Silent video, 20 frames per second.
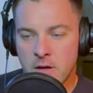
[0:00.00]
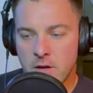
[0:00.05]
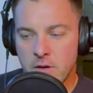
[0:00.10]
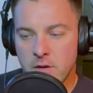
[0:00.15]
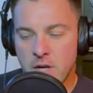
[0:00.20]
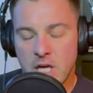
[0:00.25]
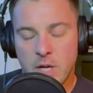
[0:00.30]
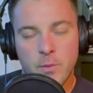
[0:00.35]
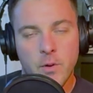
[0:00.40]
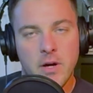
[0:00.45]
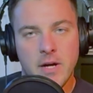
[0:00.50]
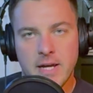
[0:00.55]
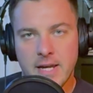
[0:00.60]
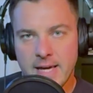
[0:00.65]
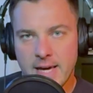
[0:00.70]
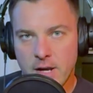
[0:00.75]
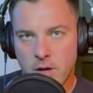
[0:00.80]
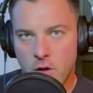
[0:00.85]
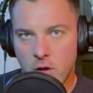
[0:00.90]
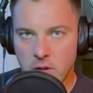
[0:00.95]
Now, you weren't going to
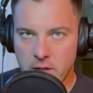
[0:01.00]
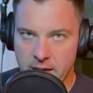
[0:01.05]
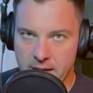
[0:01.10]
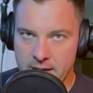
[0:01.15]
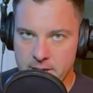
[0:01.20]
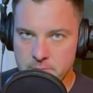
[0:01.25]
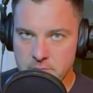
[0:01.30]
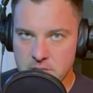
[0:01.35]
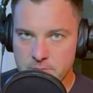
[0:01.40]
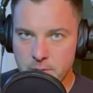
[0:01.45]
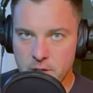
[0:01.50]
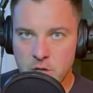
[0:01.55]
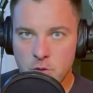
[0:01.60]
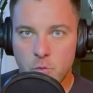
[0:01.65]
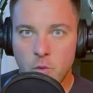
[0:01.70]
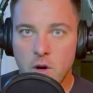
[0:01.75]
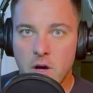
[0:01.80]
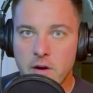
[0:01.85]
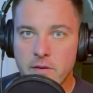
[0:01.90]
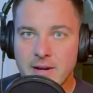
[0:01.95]
get all games, but you
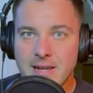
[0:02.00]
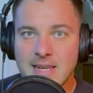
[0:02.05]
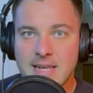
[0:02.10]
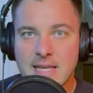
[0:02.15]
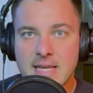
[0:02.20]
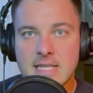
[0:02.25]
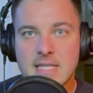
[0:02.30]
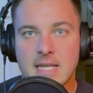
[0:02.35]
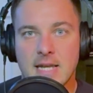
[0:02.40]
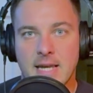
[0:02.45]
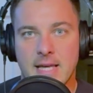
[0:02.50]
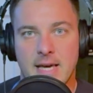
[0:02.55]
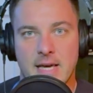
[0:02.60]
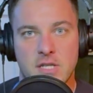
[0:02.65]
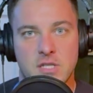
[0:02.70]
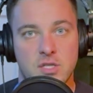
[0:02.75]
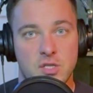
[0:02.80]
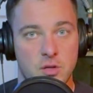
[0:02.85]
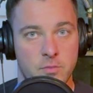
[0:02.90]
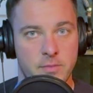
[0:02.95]
were at least going to get
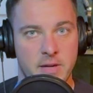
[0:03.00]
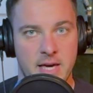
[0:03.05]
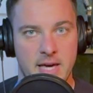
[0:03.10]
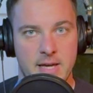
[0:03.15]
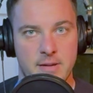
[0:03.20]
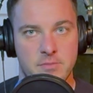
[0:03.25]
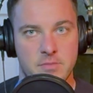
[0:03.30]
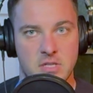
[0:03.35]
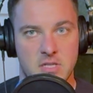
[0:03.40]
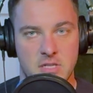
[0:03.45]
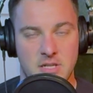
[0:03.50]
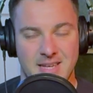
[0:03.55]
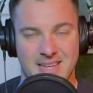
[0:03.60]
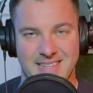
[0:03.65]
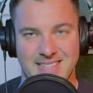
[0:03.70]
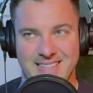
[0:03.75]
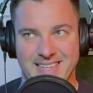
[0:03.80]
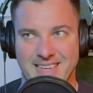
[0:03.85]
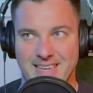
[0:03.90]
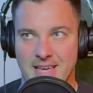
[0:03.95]
some games,
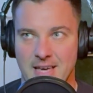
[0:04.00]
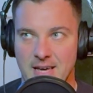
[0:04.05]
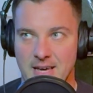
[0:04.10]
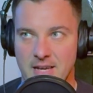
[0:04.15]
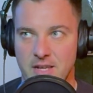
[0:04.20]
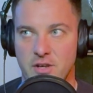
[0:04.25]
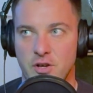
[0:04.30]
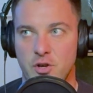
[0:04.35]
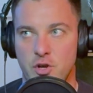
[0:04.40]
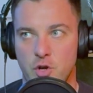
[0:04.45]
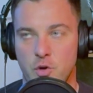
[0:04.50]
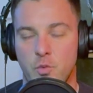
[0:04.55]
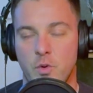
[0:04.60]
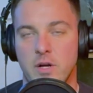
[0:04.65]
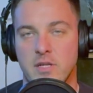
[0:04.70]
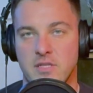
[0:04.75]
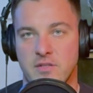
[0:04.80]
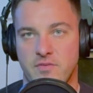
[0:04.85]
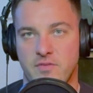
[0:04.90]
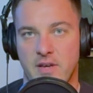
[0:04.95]
and you kind of knew where
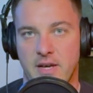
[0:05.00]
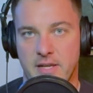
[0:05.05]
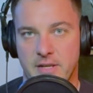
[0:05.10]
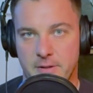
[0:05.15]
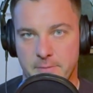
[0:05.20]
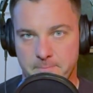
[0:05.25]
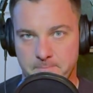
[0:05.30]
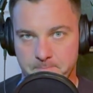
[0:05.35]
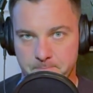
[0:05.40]
to find them.